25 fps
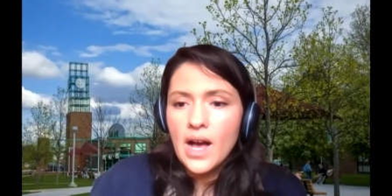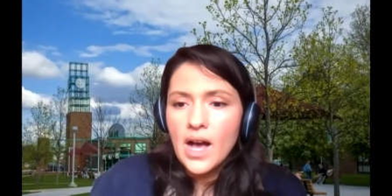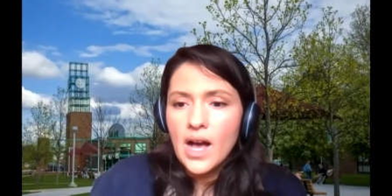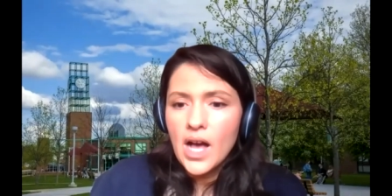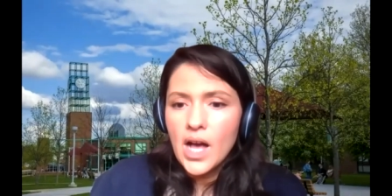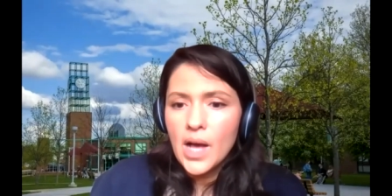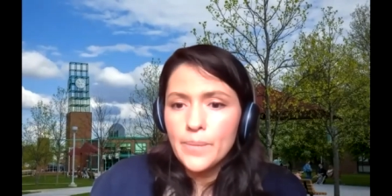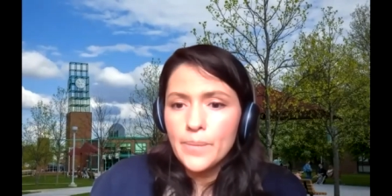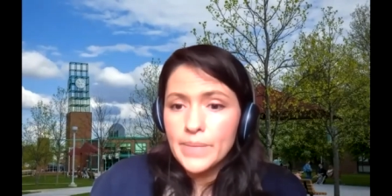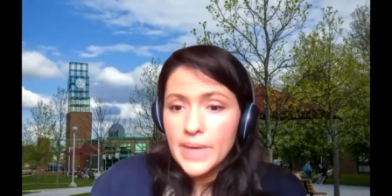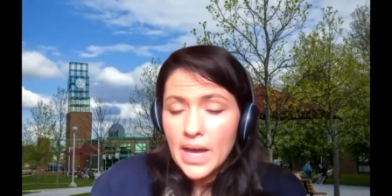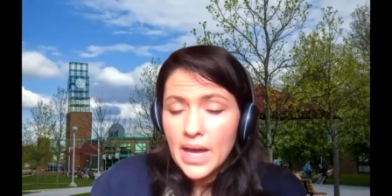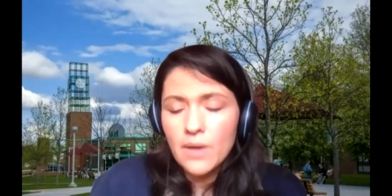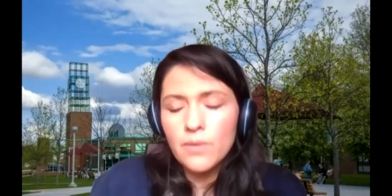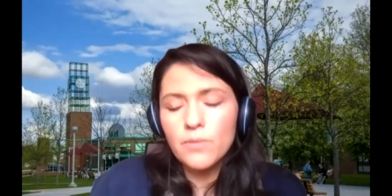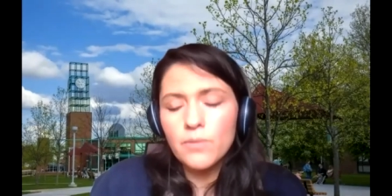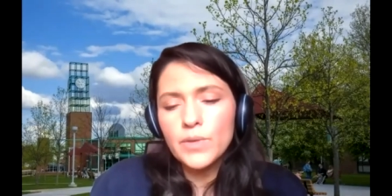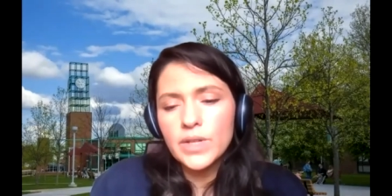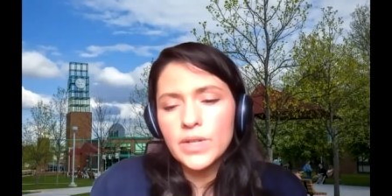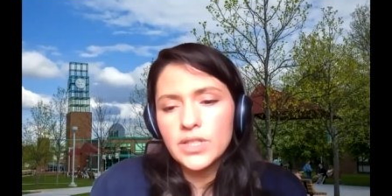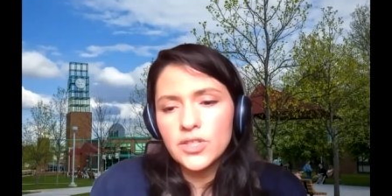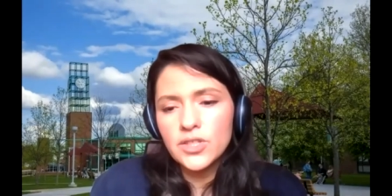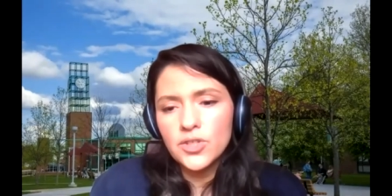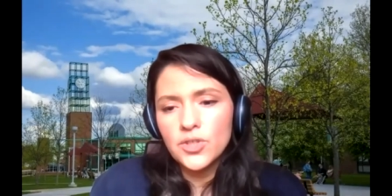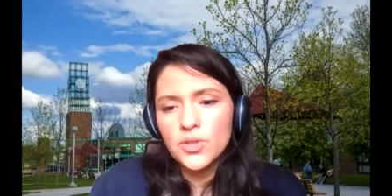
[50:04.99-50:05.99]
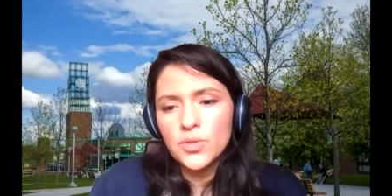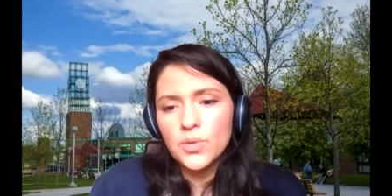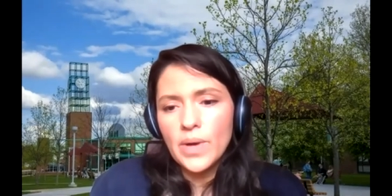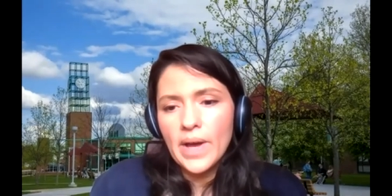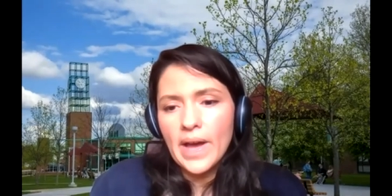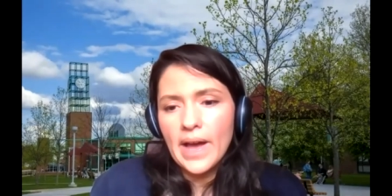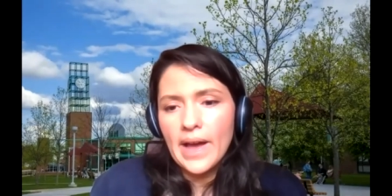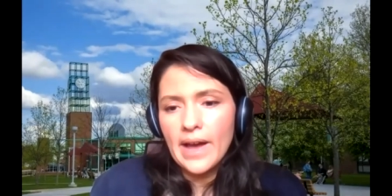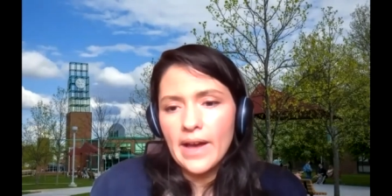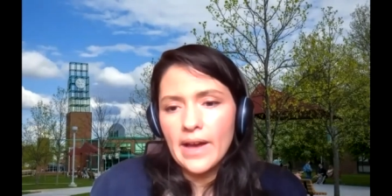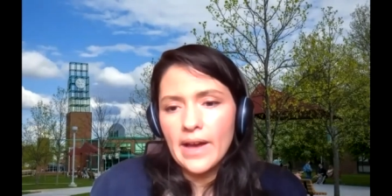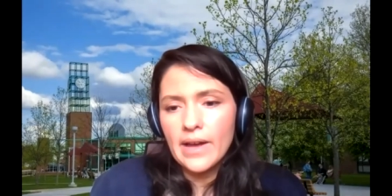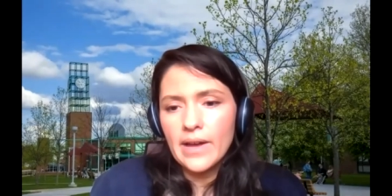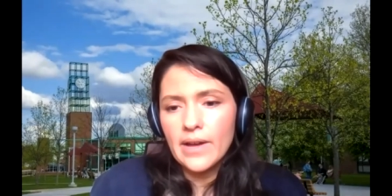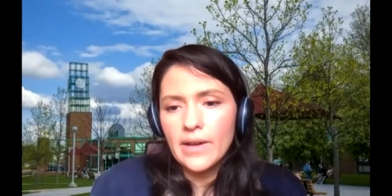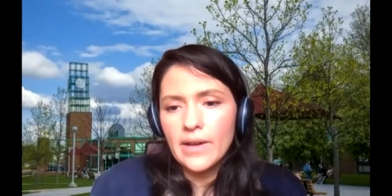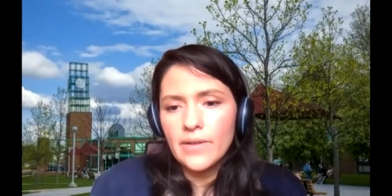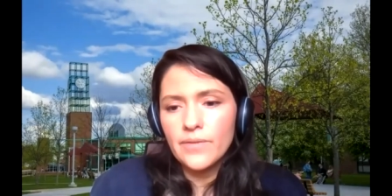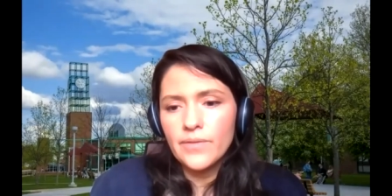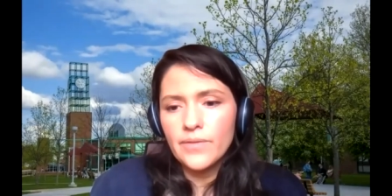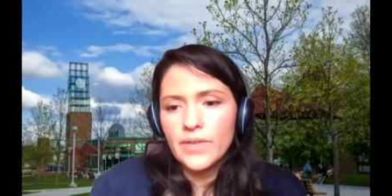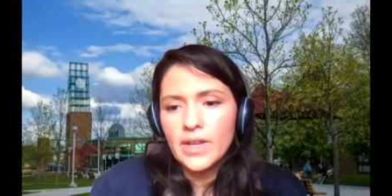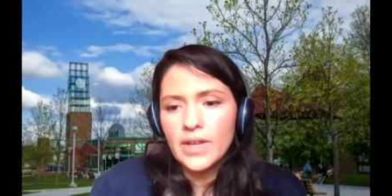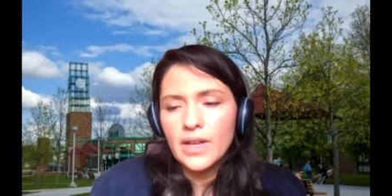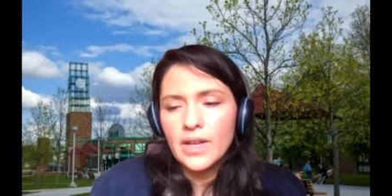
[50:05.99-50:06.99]
Um, yeah, we do
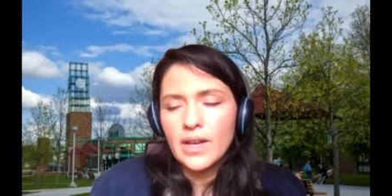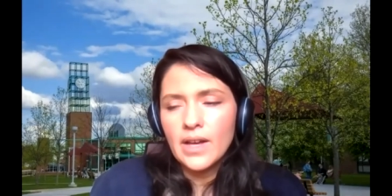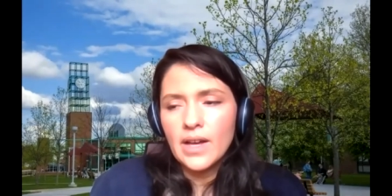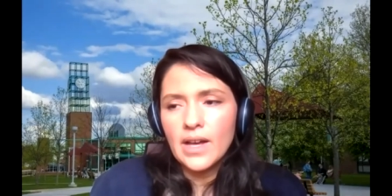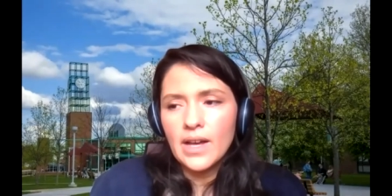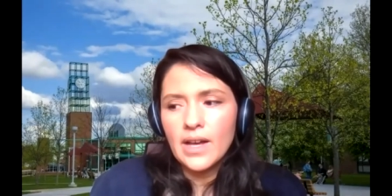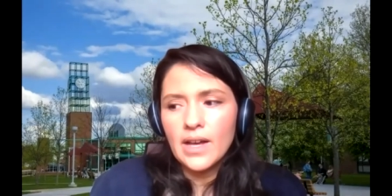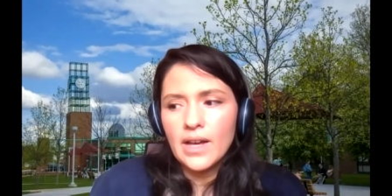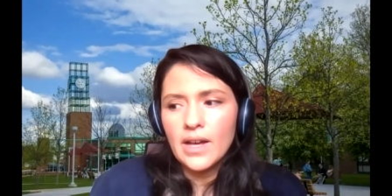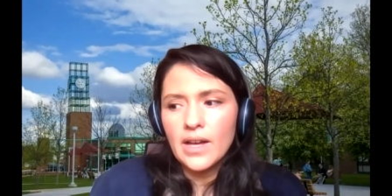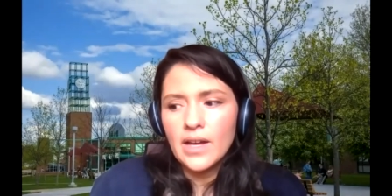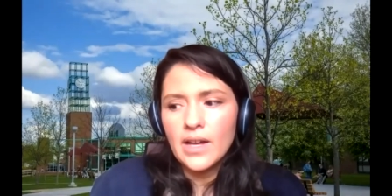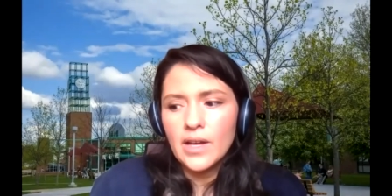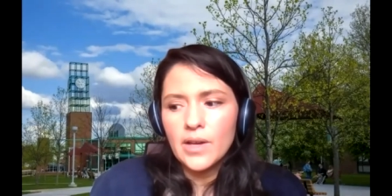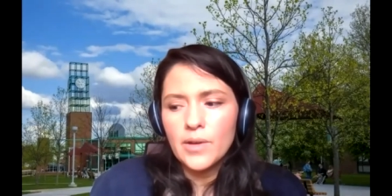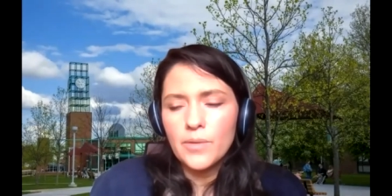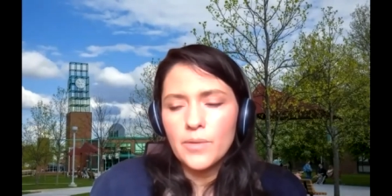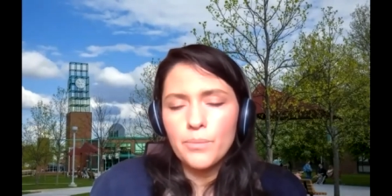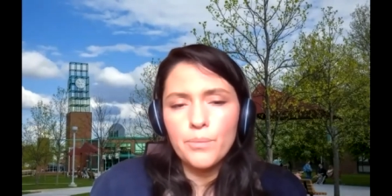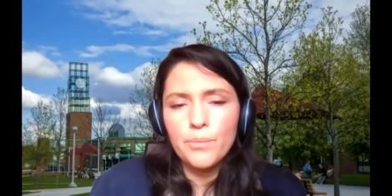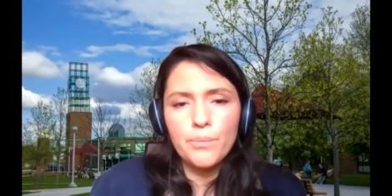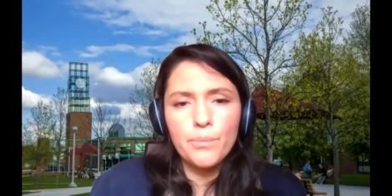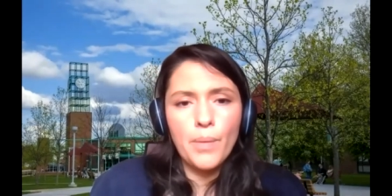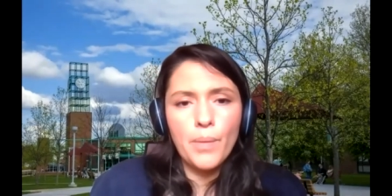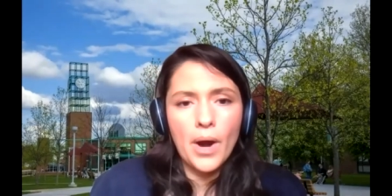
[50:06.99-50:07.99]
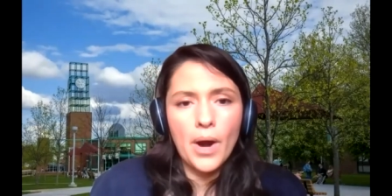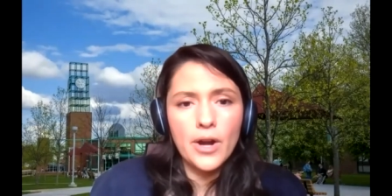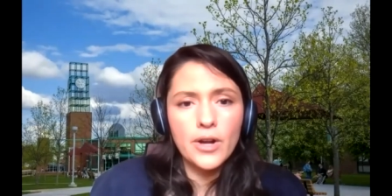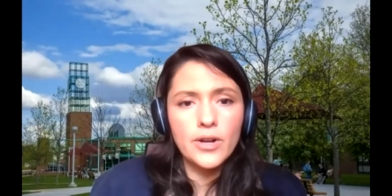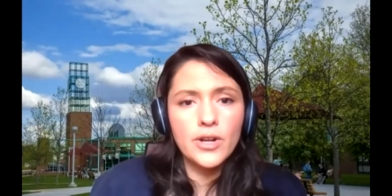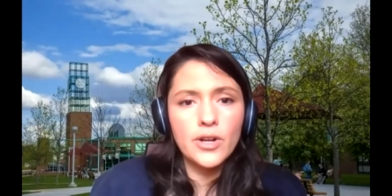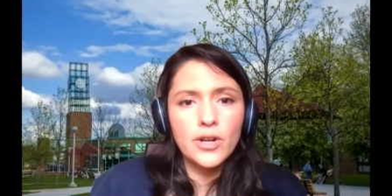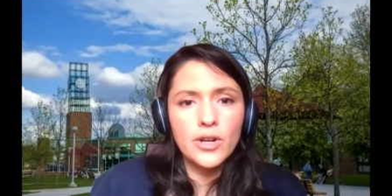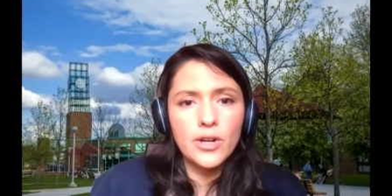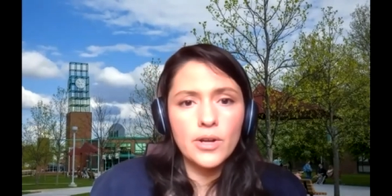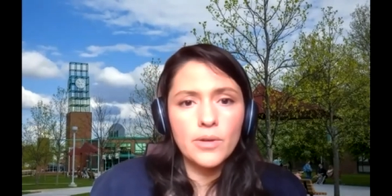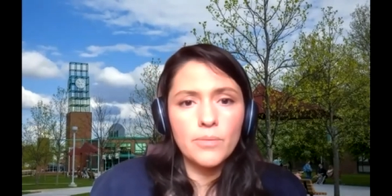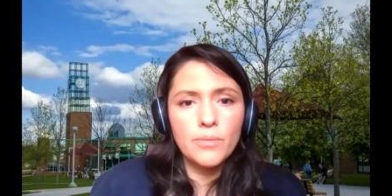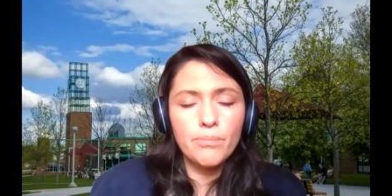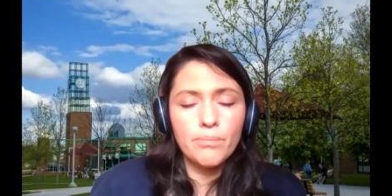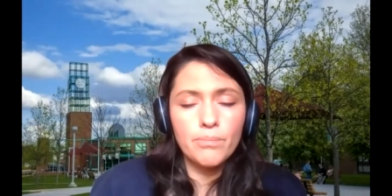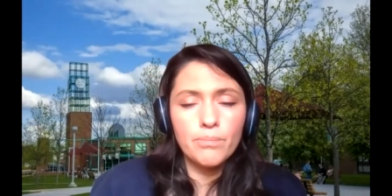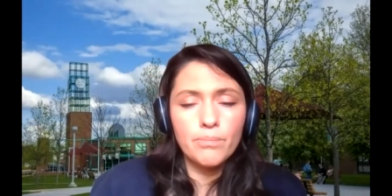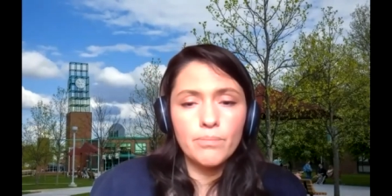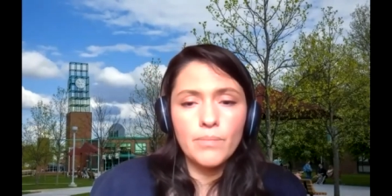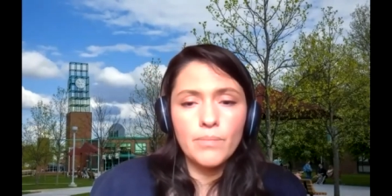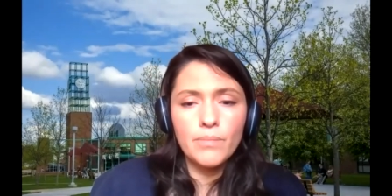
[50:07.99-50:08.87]
have uh, partner